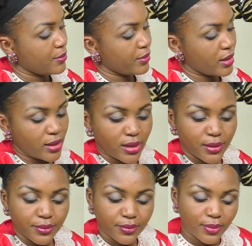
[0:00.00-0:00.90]

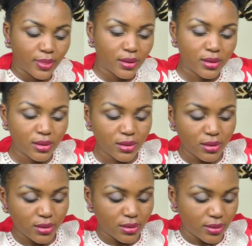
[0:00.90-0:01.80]
Paprika.
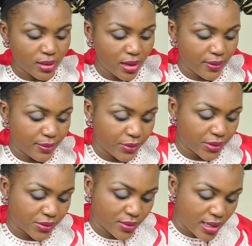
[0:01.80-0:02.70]
Now I'm
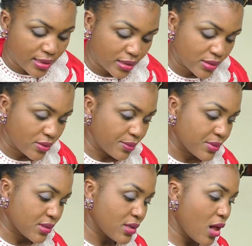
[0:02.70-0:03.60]
going to add in
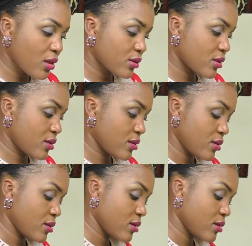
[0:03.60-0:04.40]
some salt.